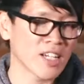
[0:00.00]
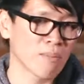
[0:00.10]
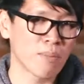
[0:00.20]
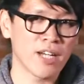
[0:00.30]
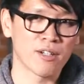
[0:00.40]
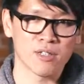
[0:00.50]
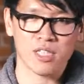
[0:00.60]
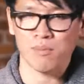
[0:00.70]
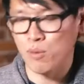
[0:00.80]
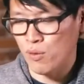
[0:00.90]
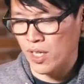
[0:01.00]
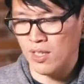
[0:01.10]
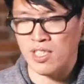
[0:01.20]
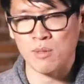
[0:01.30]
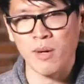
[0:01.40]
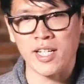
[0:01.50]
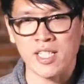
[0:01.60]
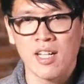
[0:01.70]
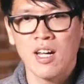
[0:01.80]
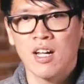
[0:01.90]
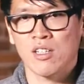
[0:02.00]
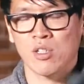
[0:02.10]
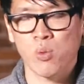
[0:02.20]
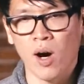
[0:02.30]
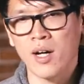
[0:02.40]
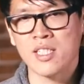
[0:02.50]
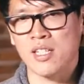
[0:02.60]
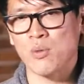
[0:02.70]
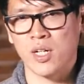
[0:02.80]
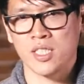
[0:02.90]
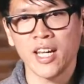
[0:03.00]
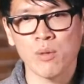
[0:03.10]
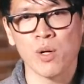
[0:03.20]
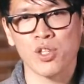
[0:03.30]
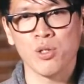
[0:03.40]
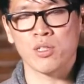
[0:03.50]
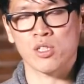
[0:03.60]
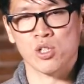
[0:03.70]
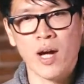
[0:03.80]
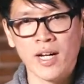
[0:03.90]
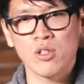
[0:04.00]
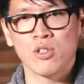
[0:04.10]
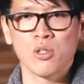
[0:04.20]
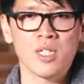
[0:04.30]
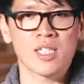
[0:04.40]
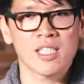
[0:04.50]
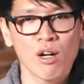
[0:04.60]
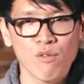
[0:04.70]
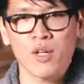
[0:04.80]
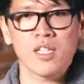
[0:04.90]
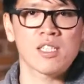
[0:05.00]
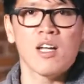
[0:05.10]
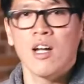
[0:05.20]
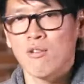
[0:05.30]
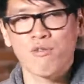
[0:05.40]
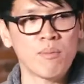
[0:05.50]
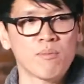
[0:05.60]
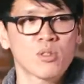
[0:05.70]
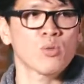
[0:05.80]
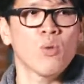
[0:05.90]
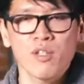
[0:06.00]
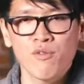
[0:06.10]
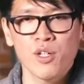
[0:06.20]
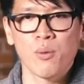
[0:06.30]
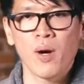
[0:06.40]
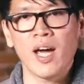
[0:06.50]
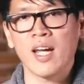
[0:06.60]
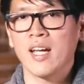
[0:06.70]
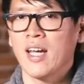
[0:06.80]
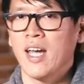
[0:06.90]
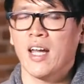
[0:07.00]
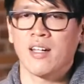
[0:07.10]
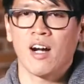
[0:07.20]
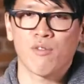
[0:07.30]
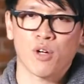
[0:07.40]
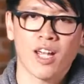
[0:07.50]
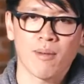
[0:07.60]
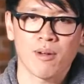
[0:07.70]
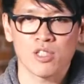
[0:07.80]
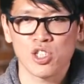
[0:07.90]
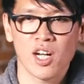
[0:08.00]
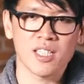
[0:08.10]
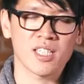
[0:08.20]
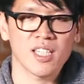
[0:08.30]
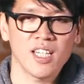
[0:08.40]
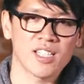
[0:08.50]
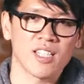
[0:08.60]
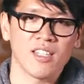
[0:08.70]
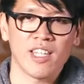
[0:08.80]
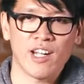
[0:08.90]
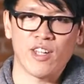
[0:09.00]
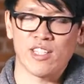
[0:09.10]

of competitors moving in this space, quads that you want to take with you to track you and do these selfies from 20 feet away, and the hover camera just isn't there yet.